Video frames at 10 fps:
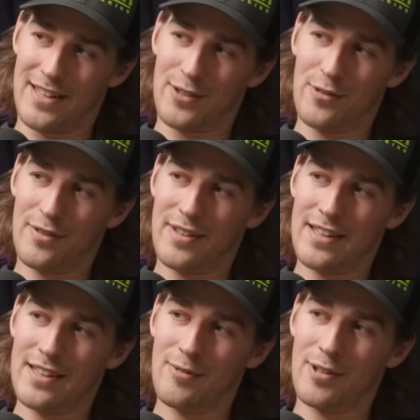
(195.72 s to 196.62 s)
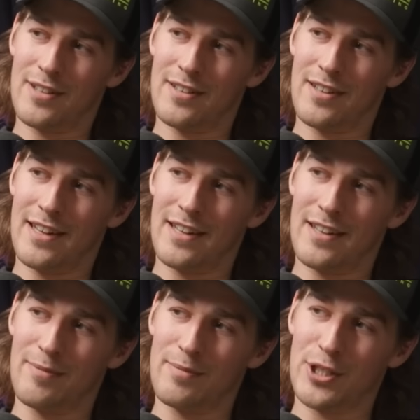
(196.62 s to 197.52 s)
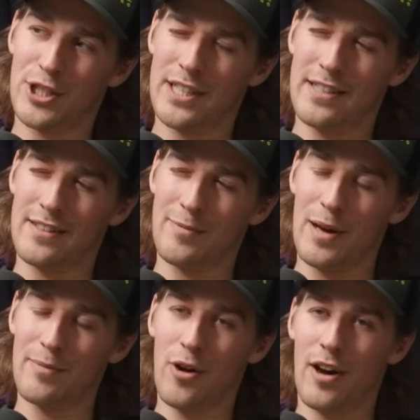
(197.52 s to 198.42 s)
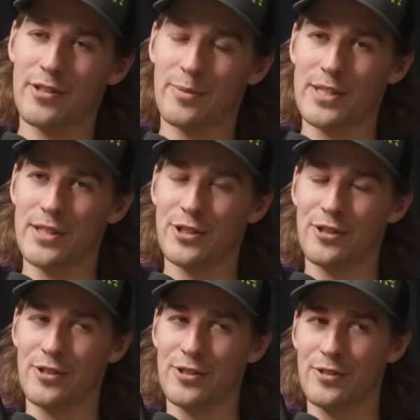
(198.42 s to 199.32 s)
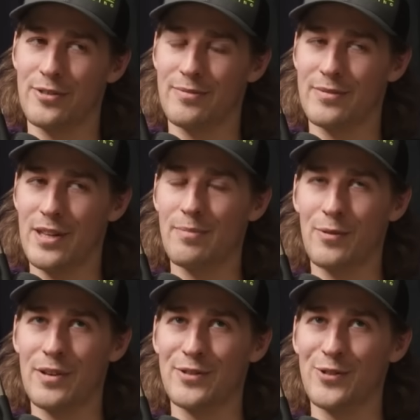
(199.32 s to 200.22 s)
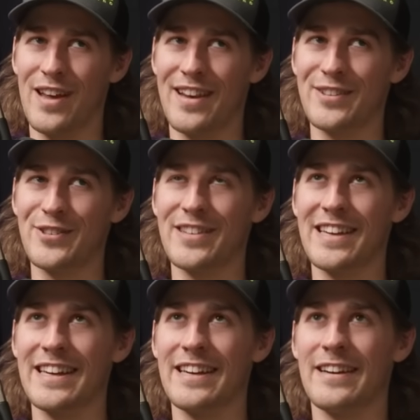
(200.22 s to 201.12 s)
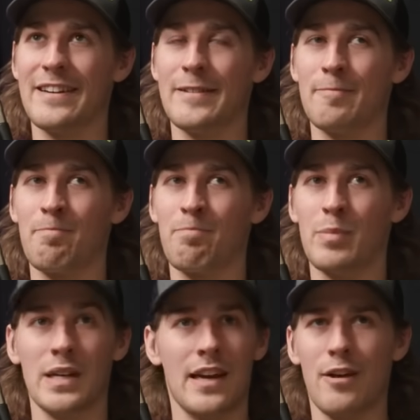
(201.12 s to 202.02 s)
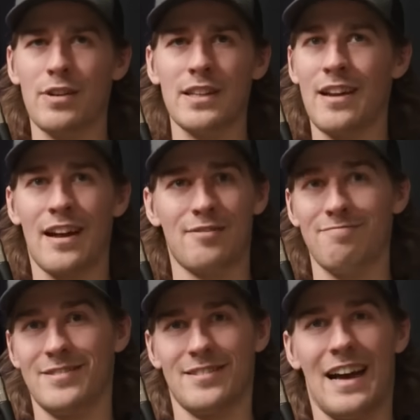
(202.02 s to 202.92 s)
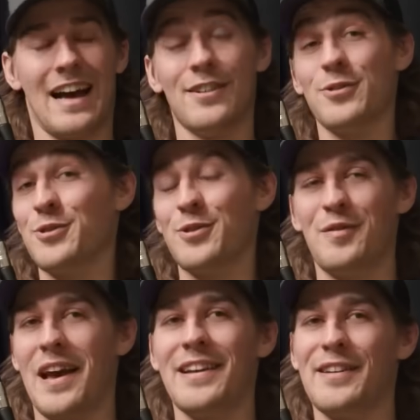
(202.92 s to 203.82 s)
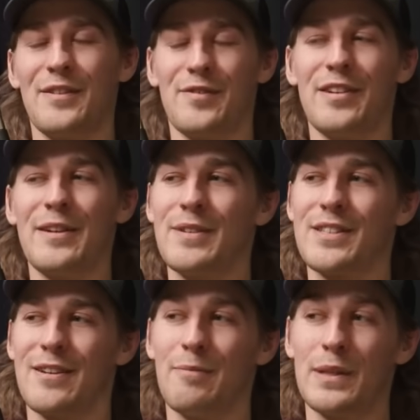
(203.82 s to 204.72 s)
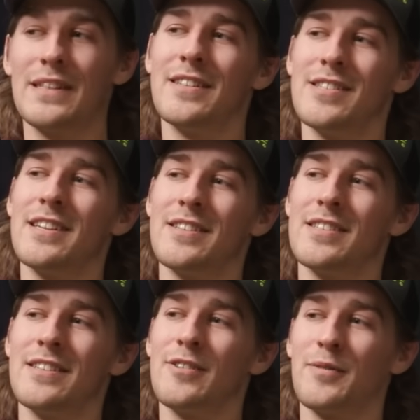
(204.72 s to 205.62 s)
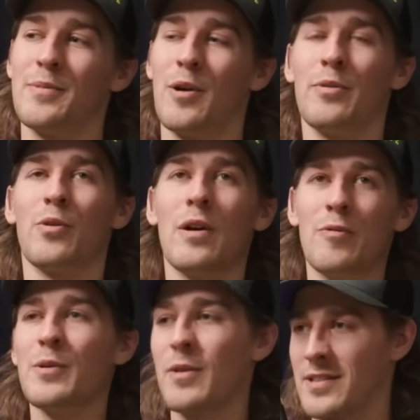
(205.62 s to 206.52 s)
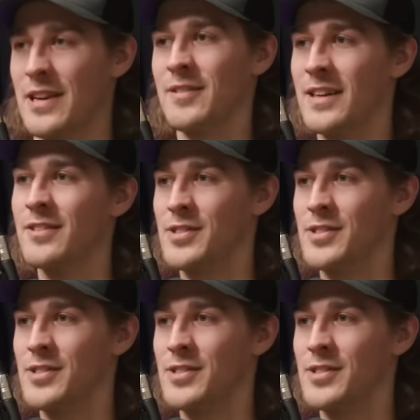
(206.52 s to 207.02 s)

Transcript: I don't think they were machined, but I'm not 100% sure. So somebody will know that in the UK. But yeah, really, I don't know of any other frame that's completely CNC top to bottom. There will be ones out there.